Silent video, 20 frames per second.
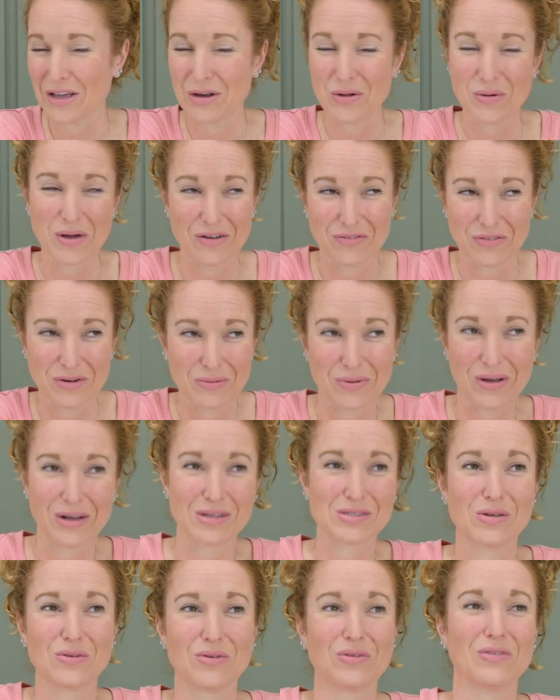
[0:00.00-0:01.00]
I know every
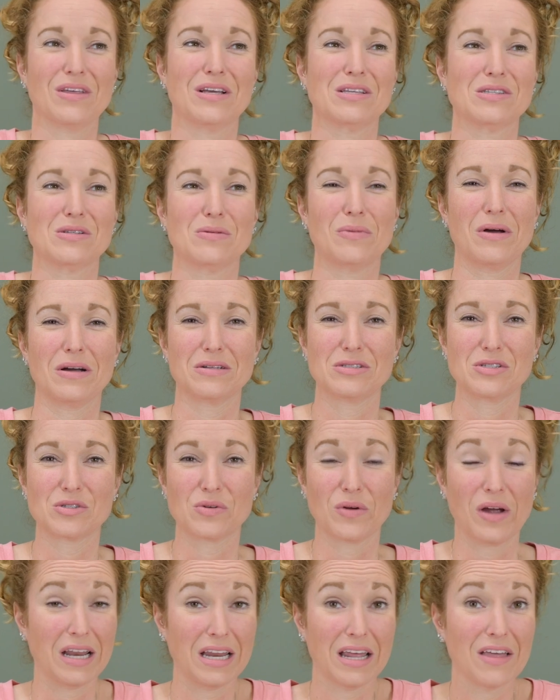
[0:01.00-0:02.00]
box owner thinks their box is
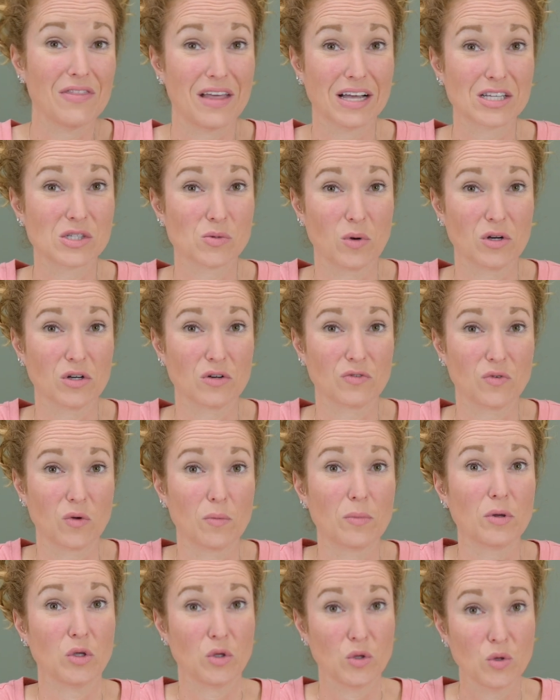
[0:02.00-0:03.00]
great, and that's
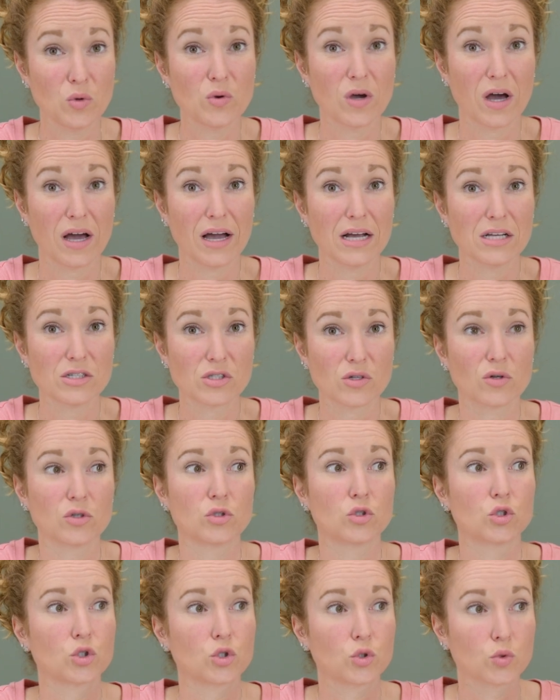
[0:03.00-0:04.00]
wonderful, but you guys
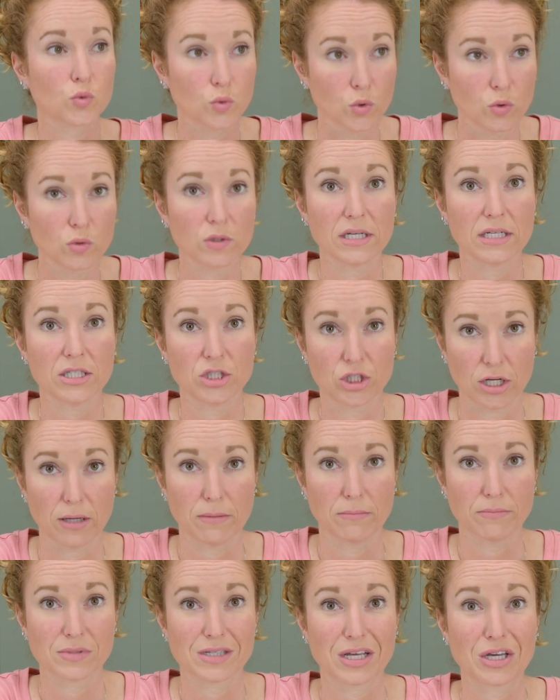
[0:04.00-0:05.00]
are truly
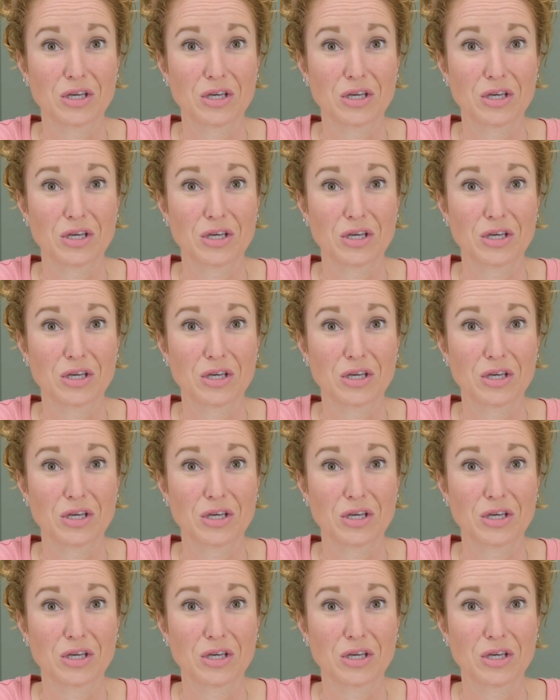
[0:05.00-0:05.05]
gems.